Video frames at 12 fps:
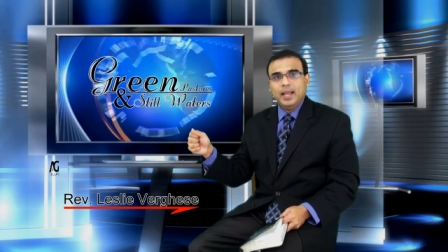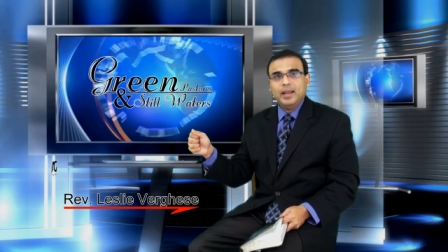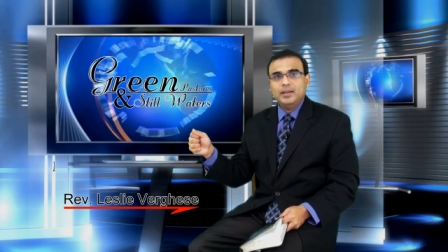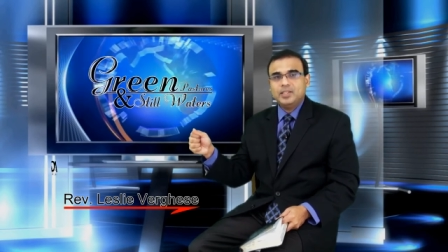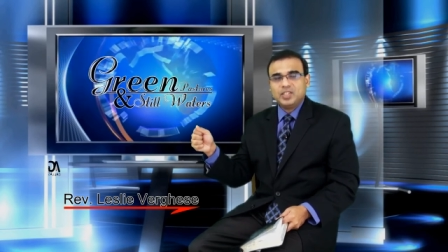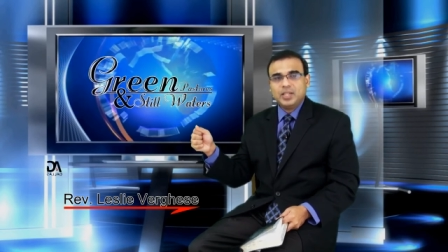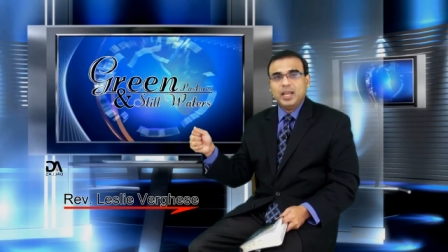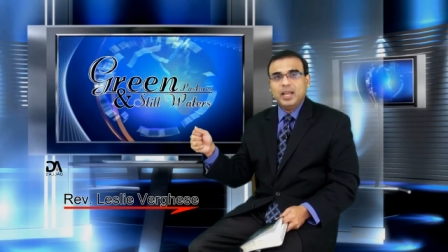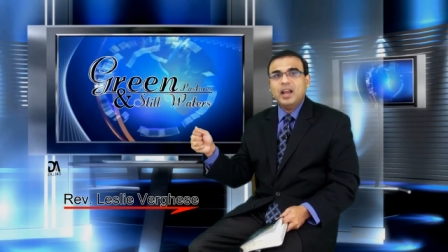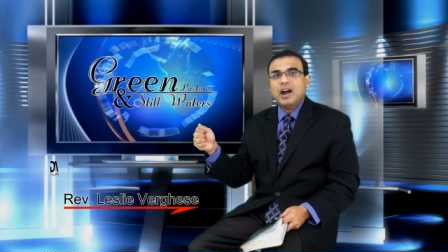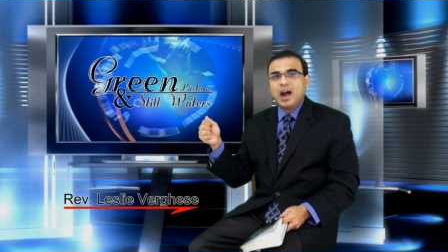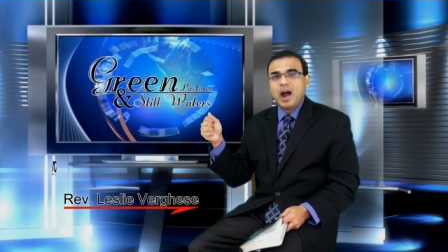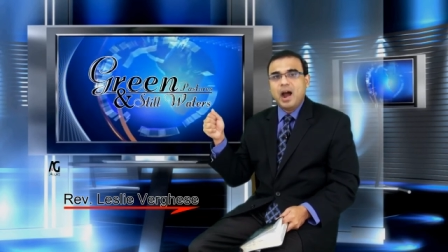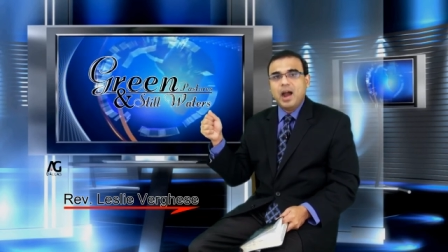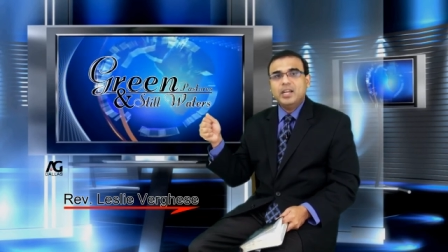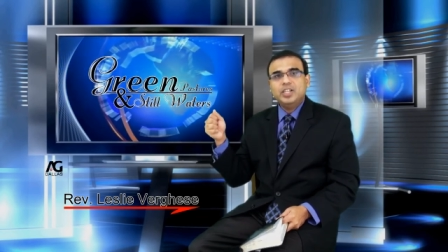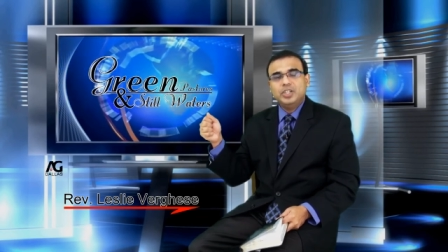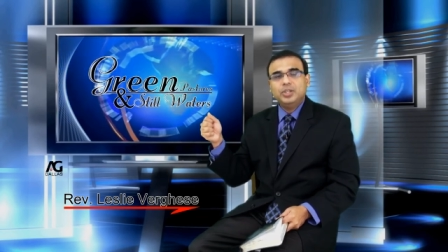and say,
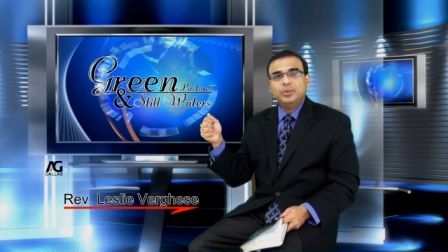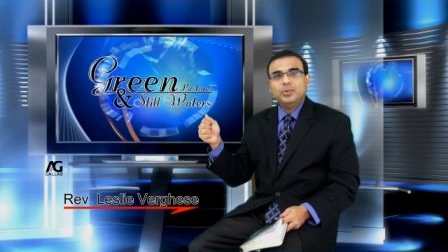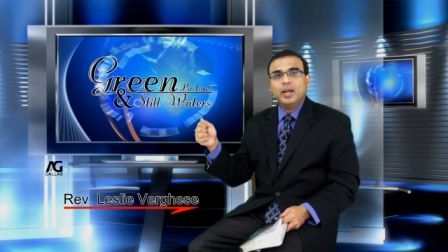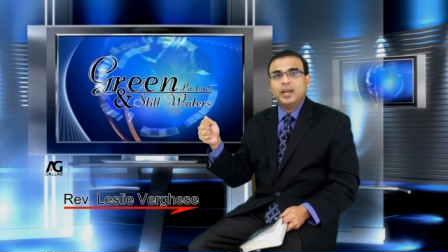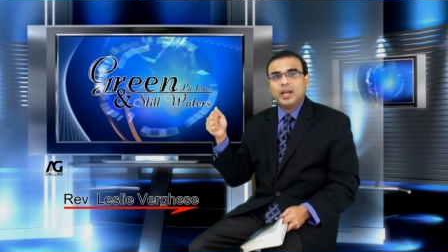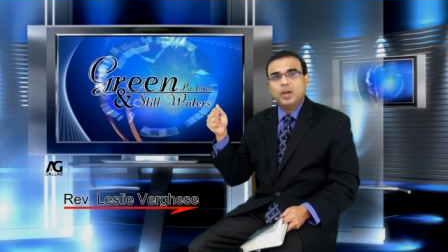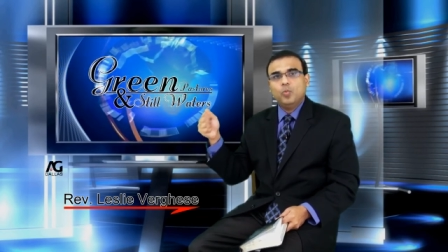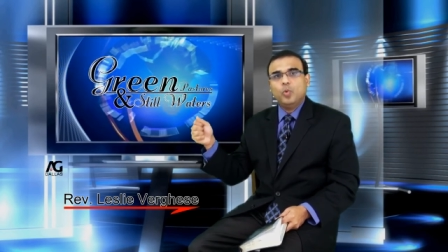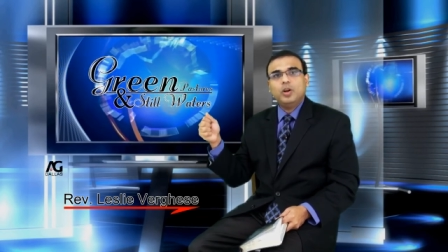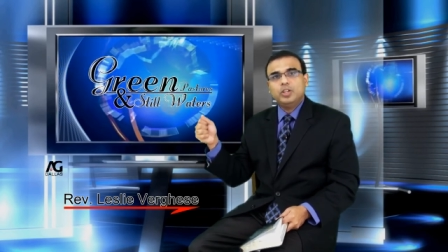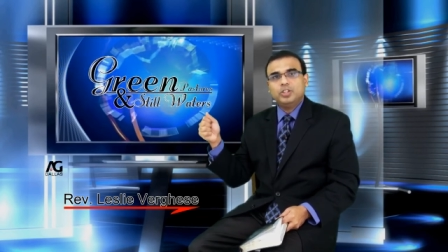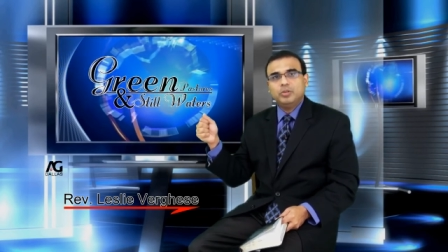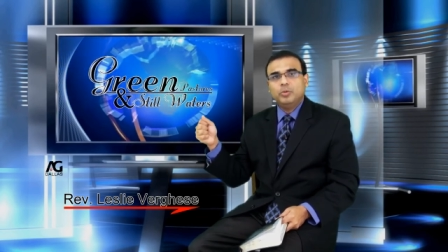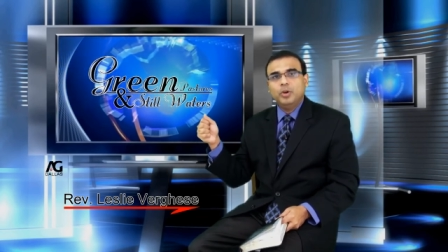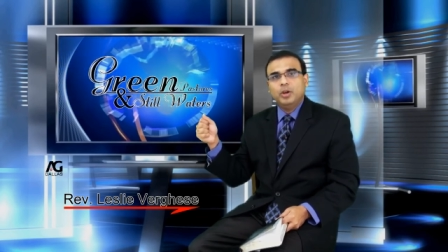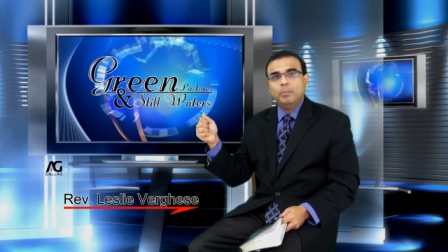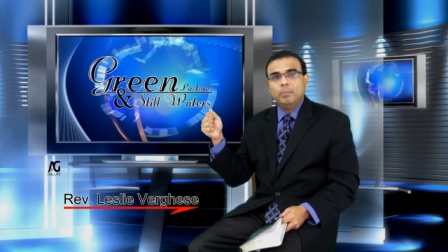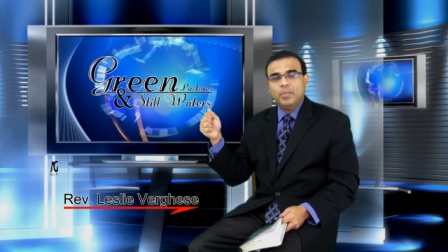I do and I want to
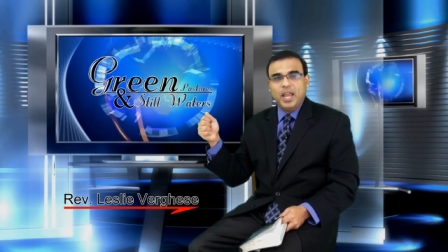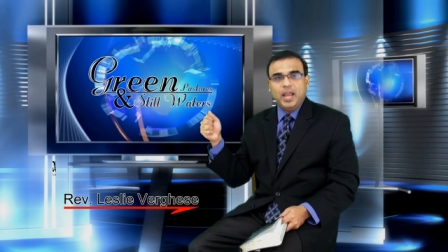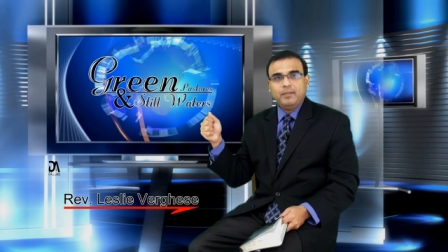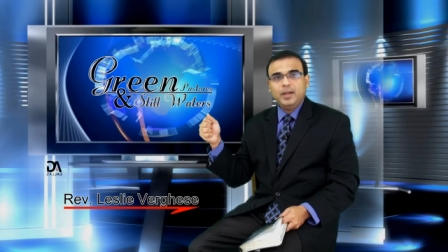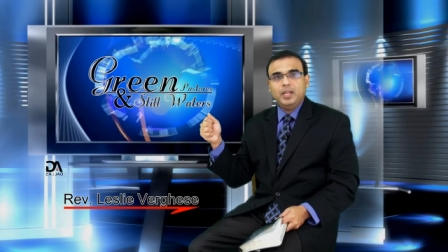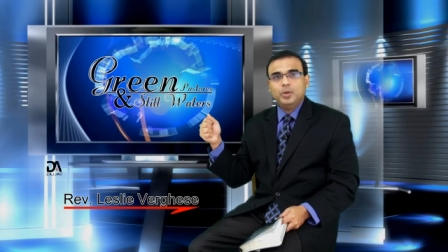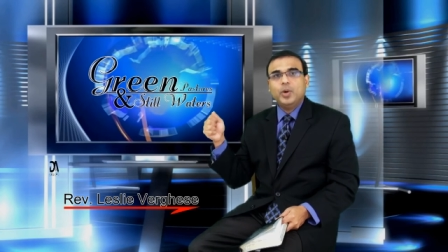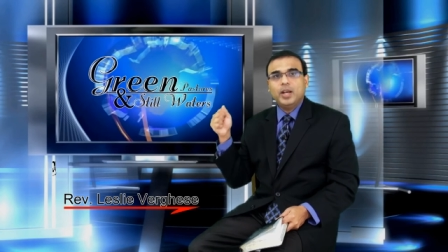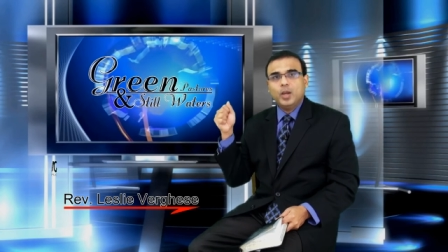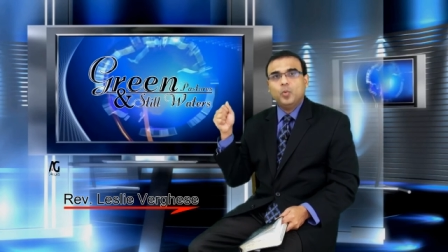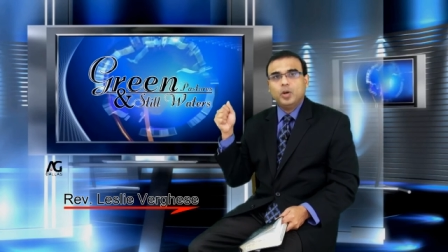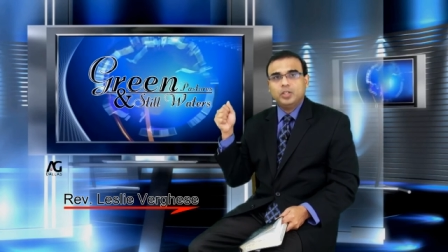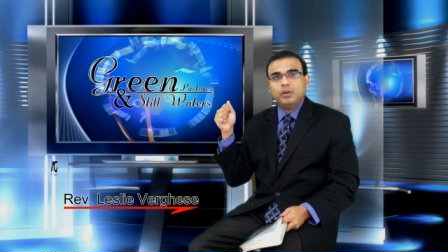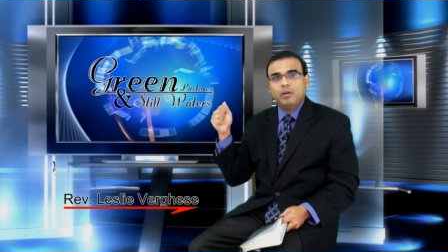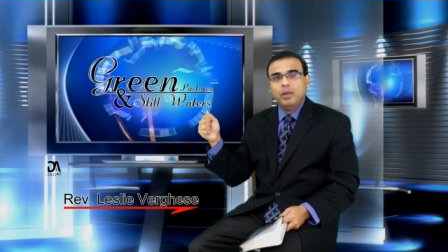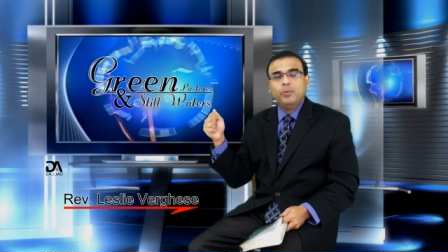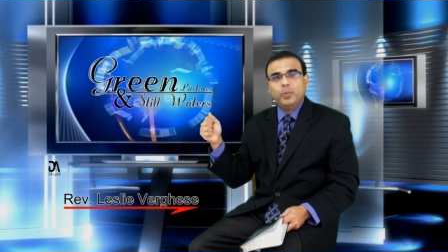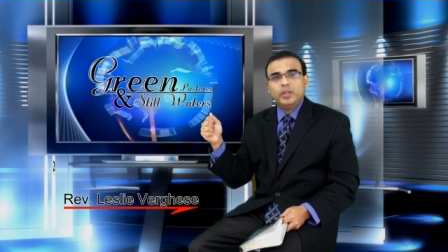marry you and I want to
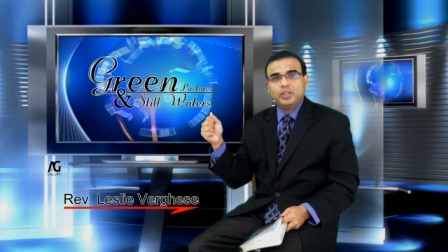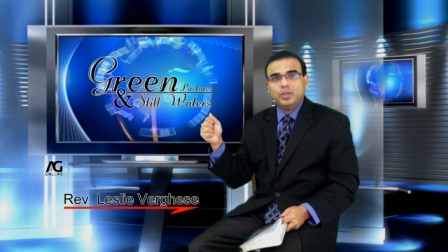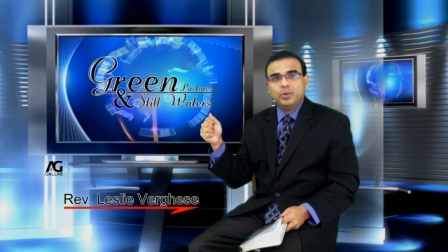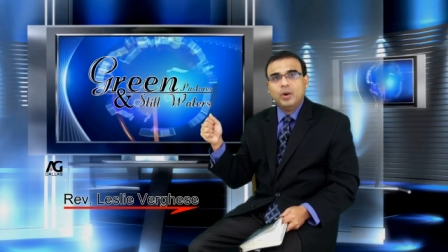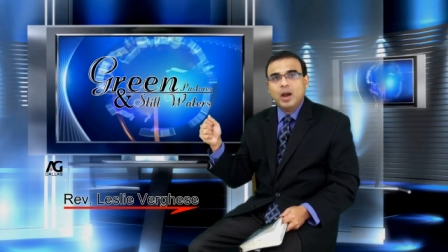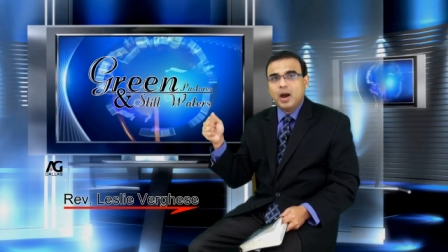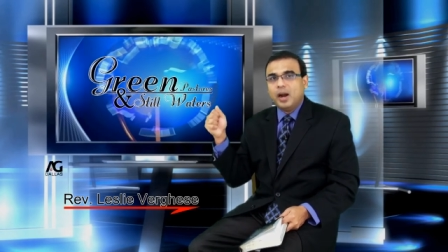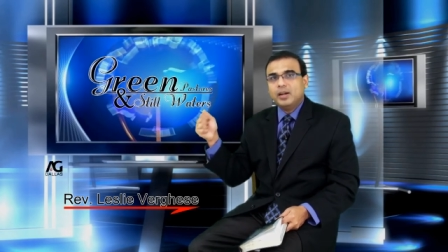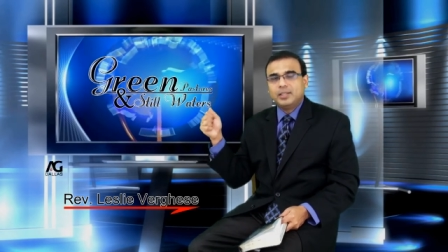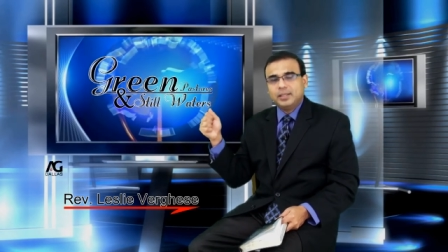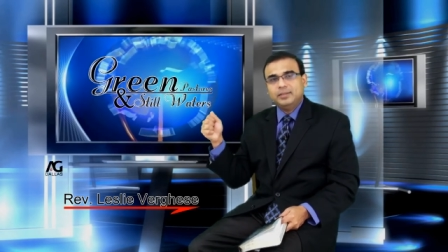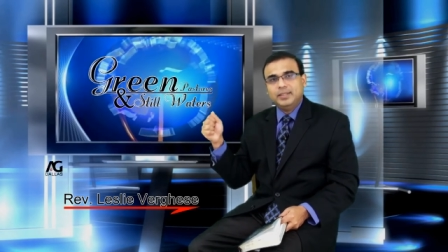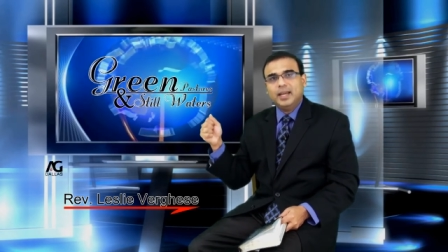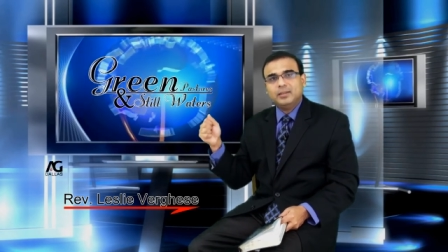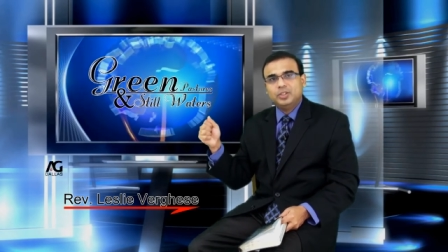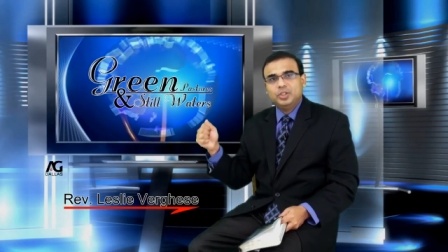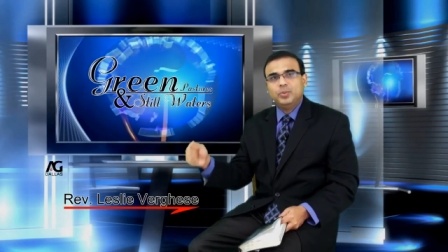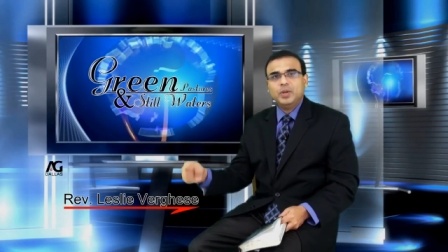live with you until
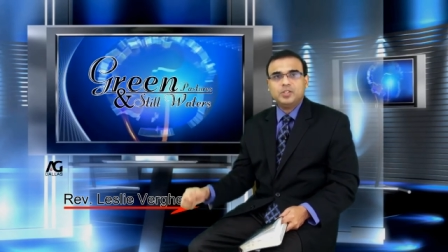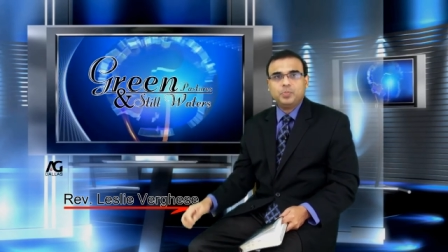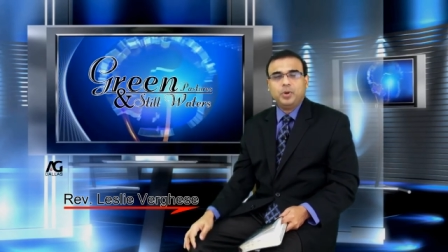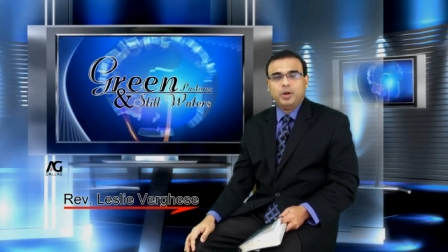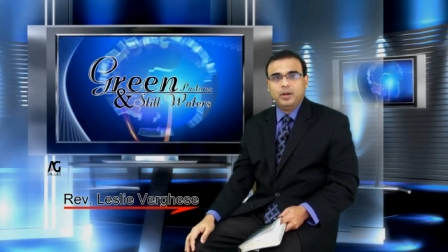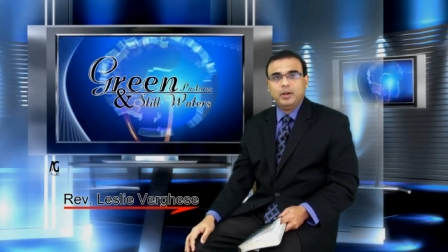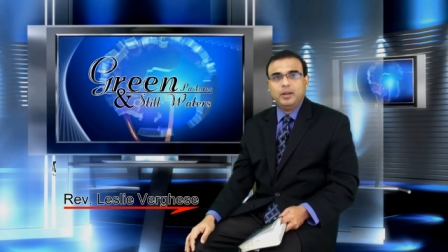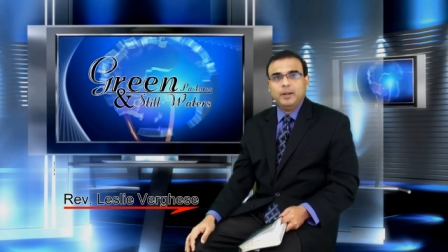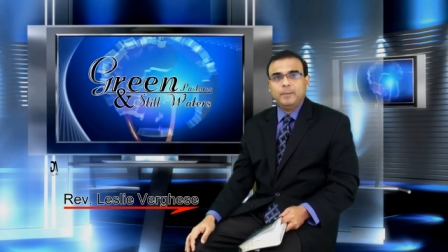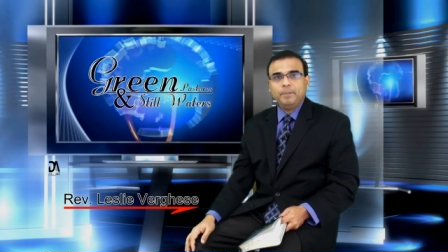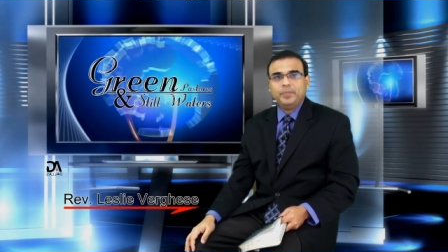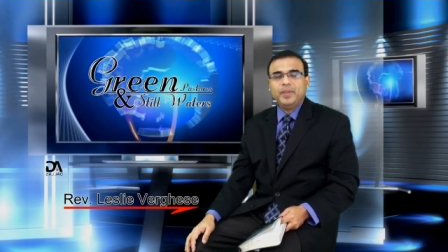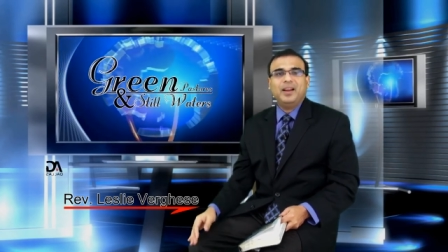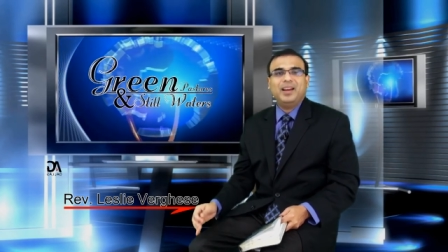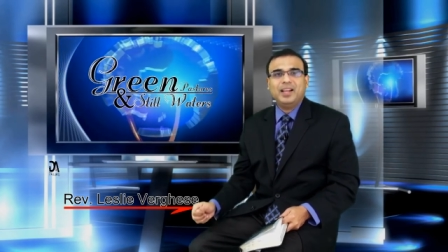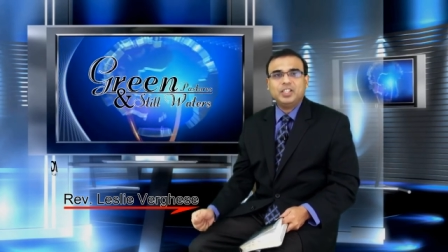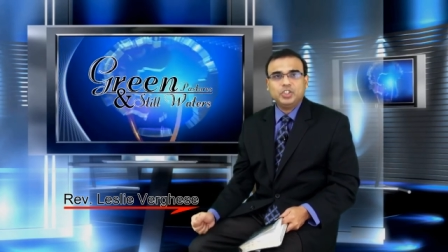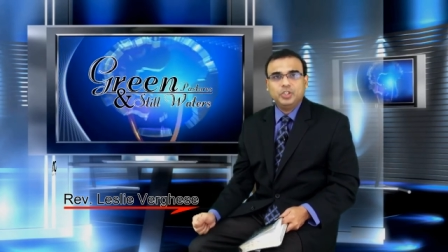death do us part. There
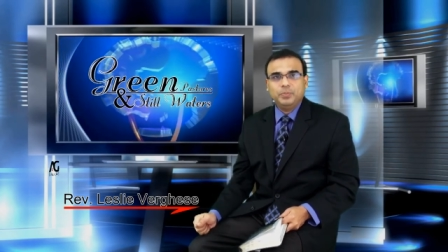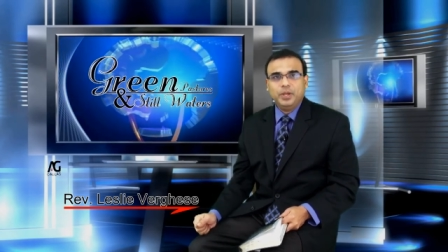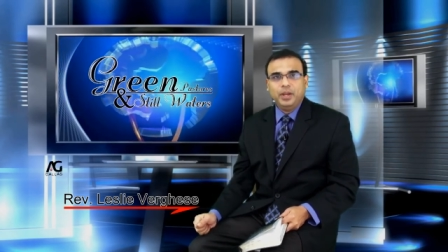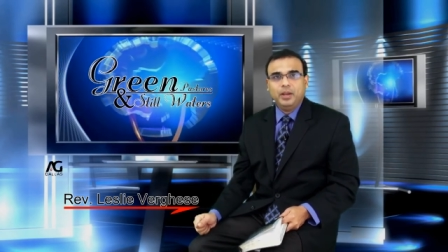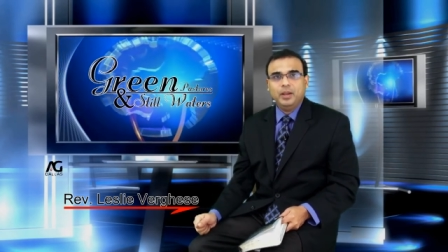has to be